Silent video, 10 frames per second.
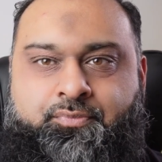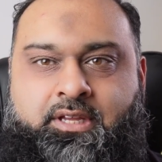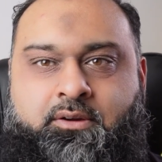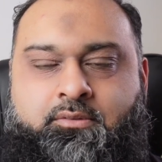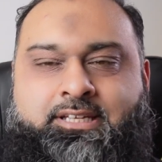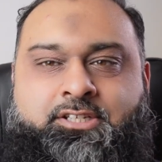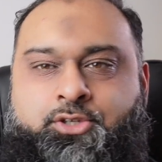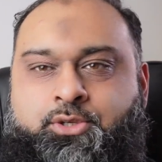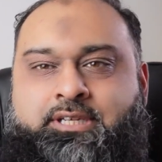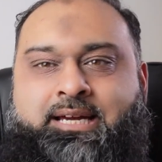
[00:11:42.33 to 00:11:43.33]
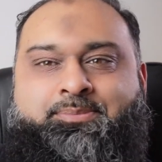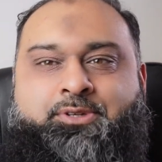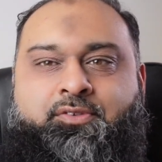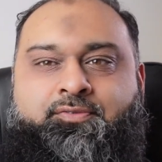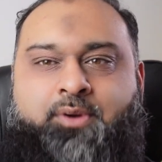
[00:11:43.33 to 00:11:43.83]
Now, there's 2 types
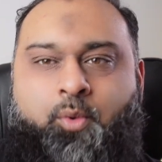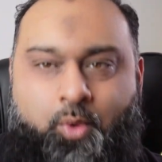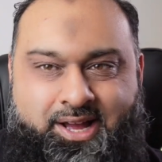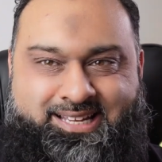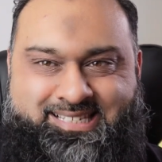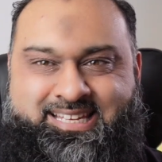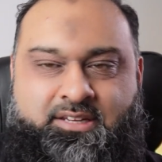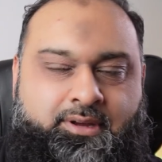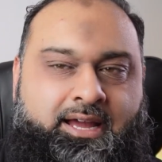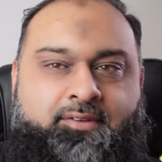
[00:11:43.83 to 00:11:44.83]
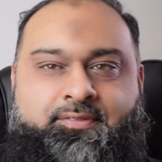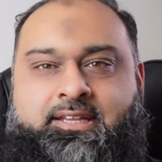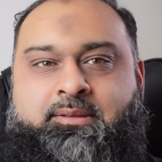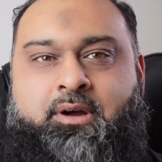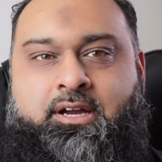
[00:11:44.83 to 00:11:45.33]
of workers that you have
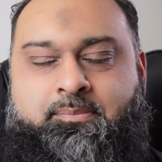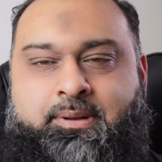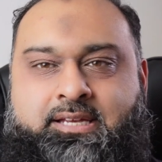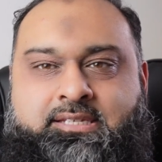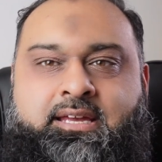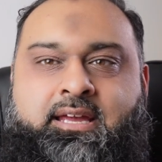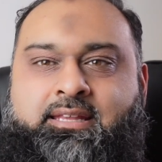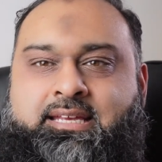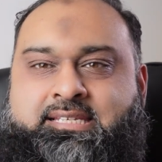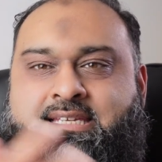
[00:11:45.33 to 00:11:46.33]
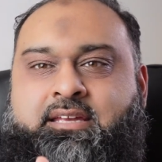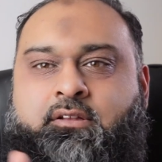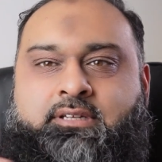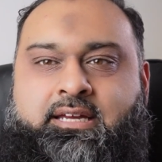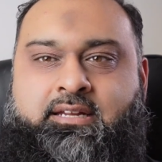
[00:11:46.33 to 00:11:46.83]
in the marketplace. There's
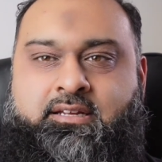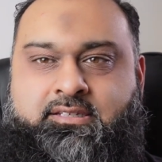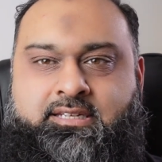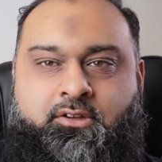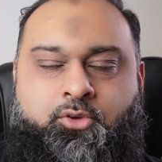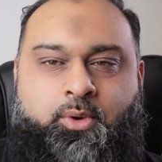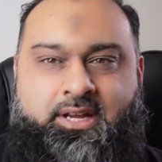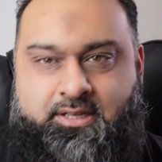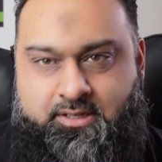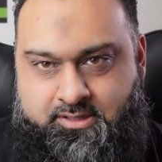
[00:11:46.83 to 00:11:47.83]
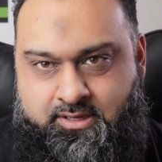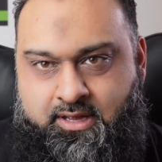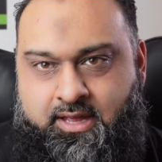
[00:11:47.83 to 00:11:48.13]
skilled and unskilled workers.